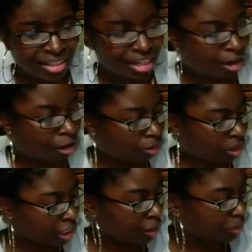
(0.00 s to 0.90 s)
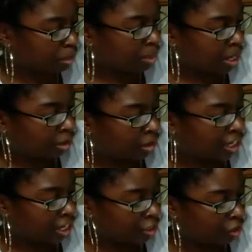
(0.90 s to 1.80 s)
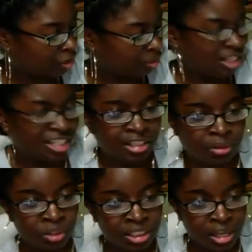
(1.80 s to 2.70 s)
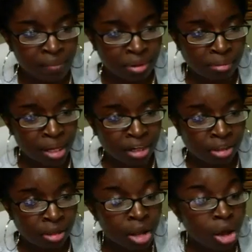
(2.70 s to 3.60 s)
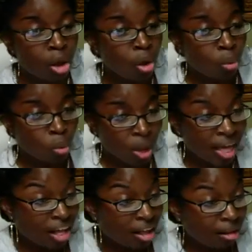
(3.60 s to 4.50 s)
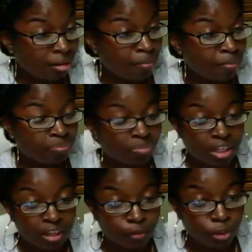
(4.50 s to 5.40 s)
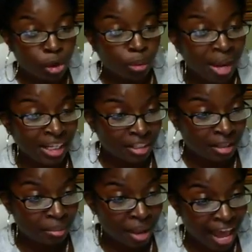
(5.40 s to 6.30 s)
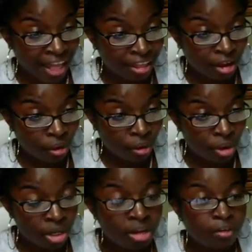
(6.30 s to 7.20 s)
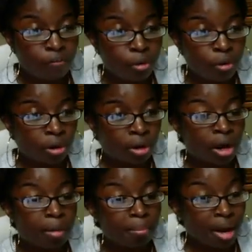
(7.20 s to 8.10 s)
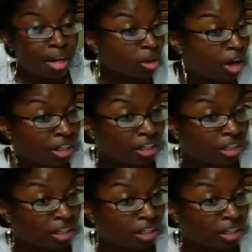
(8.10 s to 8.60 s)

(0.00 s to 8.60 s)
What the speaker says: a receptor blocker, an angiotensin receptor blocker? Well, if you go back to the patho for myocardial